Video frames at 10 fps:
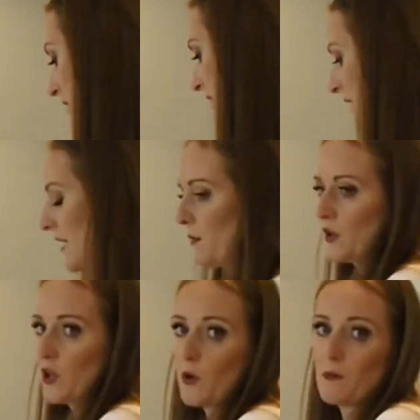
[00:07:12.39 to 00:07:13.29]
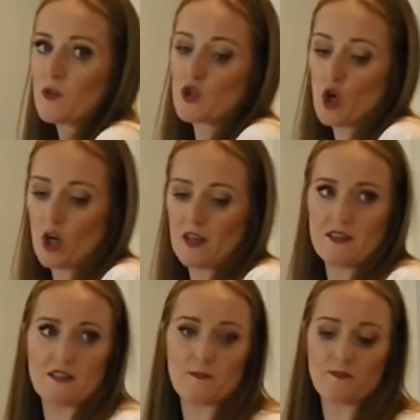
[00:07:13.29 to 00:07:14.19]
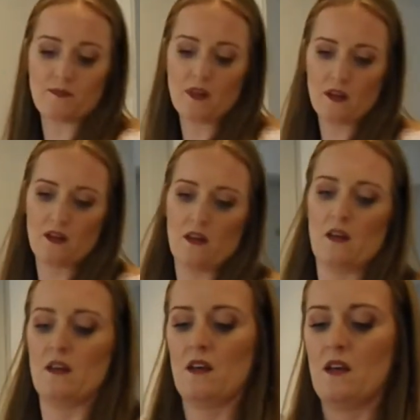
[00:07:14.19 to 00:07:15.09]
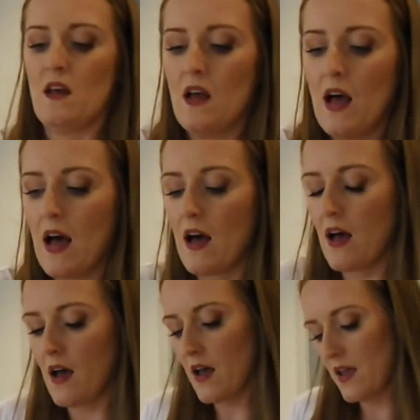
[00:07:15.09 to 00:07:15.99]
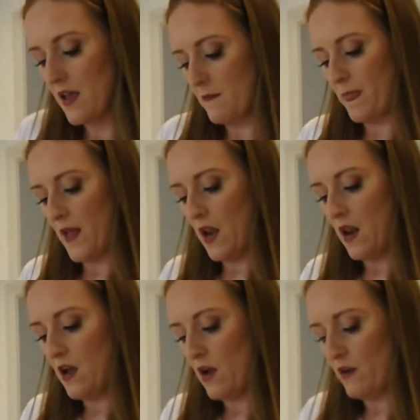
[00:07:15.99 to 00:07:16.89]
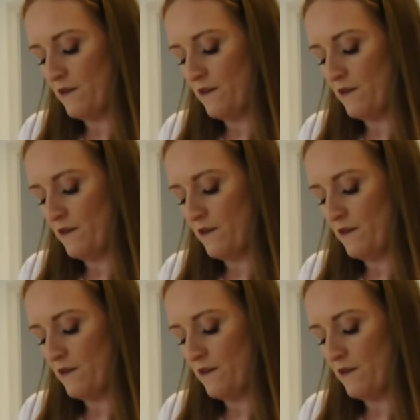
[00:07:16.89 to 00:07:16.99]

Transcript: Now we're going to go in with chocolate. I love